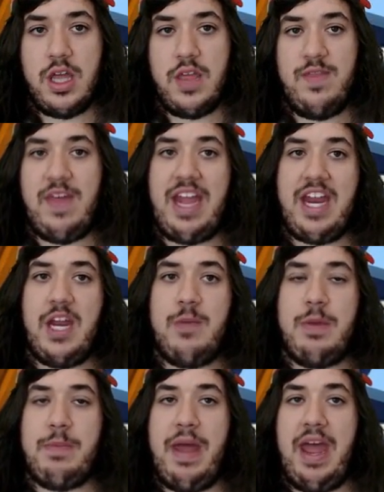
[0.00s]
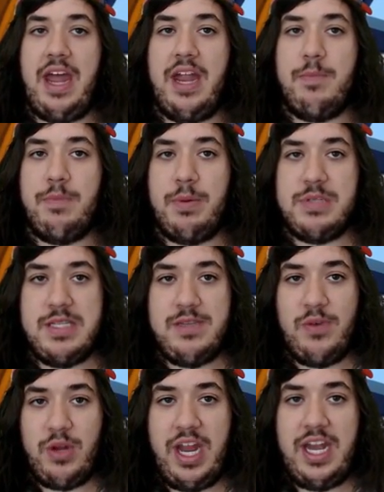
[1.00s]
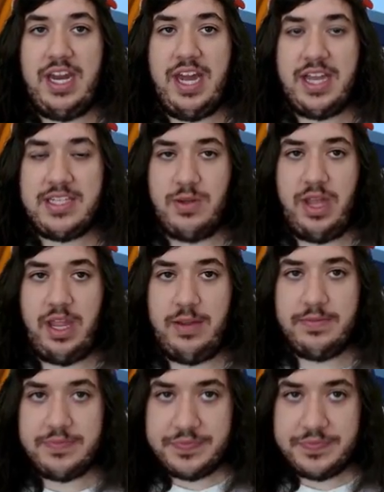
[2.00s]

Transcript: That could be bad. But we'll send the Volcanion X, okay.